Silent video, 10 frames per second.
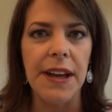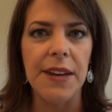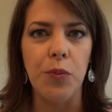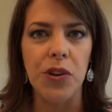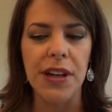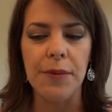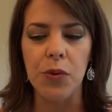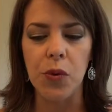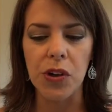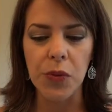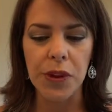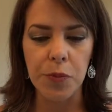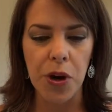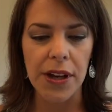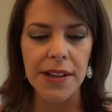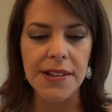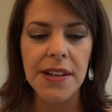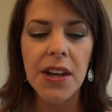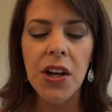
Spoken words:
had more time to work with the products.